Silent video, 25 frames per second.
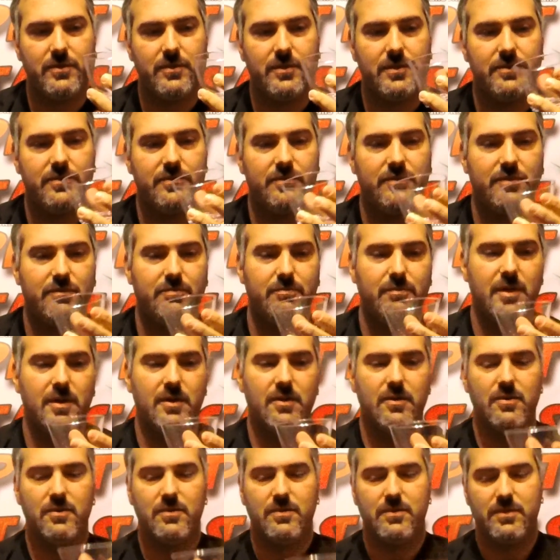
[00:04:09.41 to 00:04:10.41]
You can
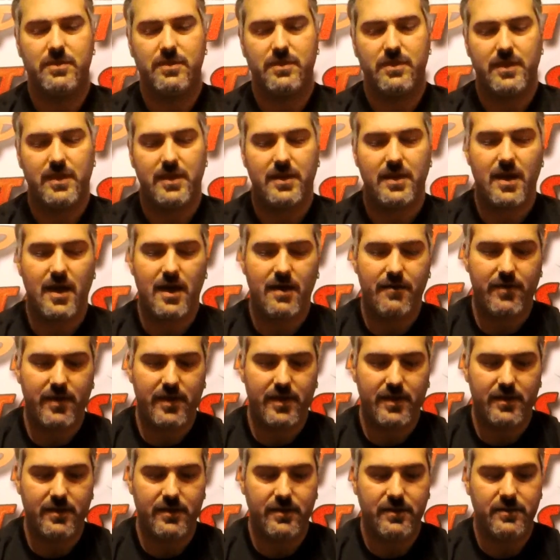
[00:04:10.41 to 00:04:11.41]
smell the
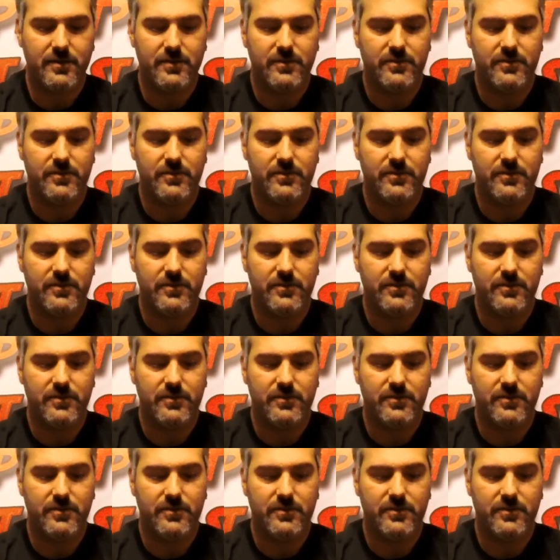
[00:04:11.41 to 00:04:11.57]
agave,